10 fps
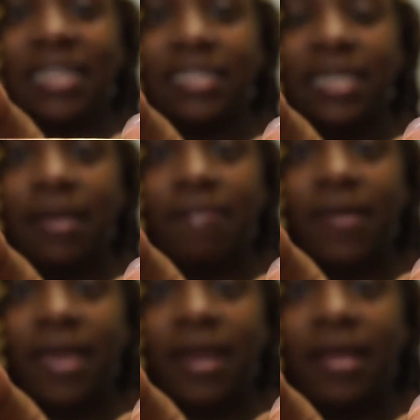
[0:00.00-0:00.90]
can see it
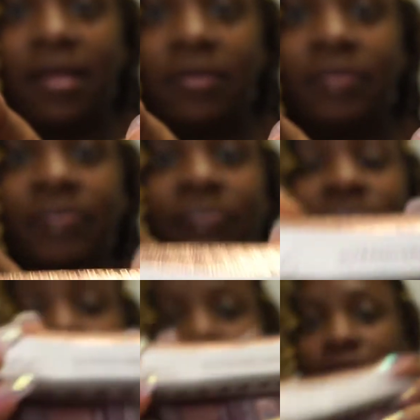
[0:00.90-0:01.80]
better.
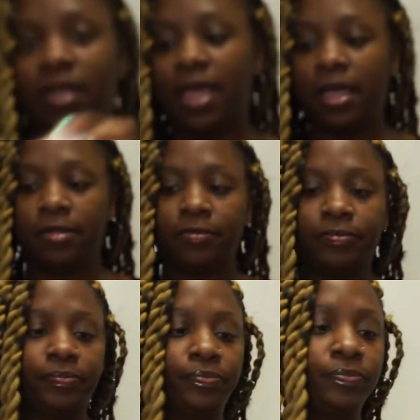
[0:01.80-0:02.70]
Okay.
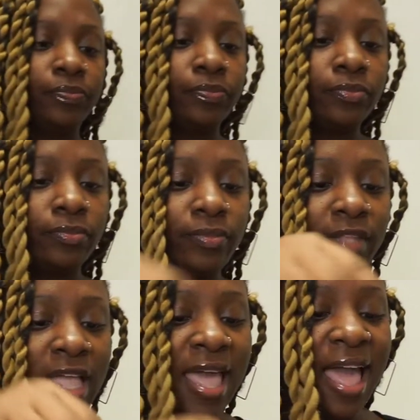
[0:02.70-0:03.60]

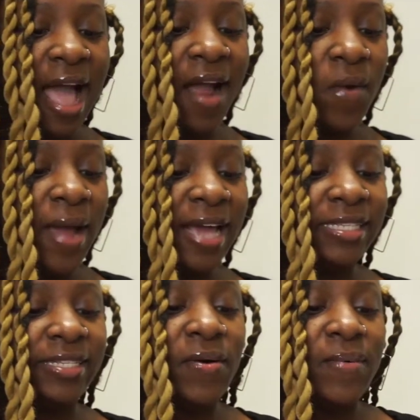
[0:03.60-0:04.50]
All
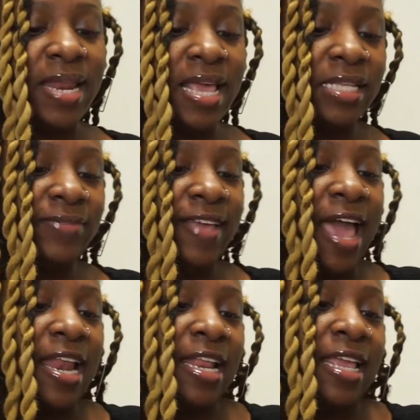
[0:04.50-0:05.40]
right. So what else we
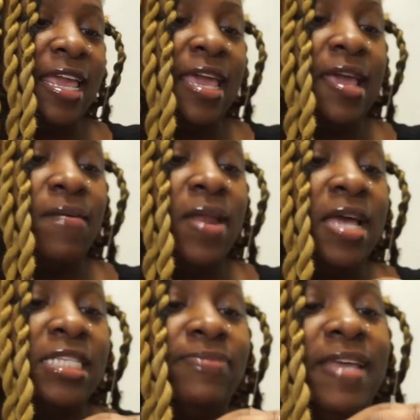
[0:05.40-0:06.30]
got in here? What
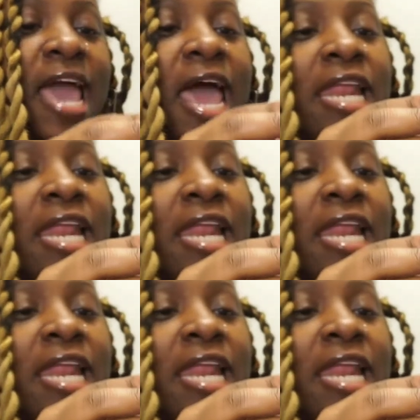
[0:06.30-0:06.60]
else we got